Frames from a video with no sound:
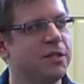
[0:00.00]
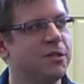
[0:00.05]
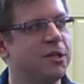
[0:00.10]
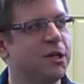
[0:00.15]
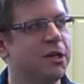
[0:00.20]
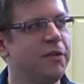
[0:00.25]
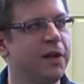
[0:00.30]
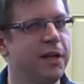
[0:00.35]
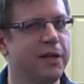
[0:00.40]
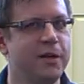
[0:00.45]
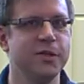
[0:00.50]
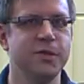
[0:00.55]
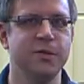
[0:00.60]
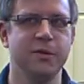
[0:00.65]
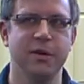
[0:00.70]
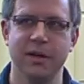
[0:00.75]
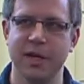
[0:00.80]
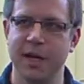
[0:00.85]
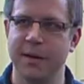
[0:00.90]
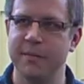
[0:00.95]
if aliens were
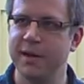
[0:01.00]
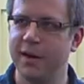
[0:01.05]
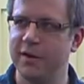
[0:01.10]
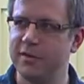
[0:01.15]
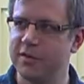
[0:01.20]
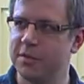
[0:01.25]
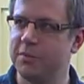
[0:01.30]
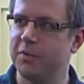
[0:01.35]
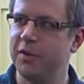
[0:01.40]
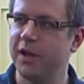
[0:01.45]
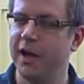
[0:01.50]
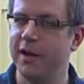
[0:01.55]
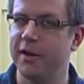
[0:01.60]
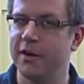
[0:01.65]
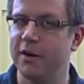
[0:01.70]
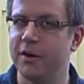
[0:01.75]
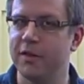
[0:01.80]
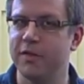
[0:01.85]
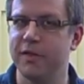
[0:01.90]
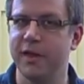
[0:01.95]
going to come down to the planet
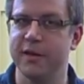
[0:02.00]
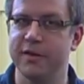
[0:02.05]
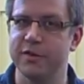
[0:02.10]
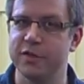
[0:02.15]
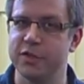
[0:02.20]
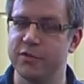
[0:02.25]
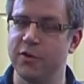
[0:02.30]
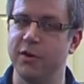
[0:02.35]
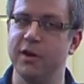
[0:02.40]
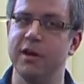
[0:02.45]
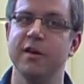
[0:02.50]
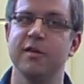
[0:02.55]
Earth and destroy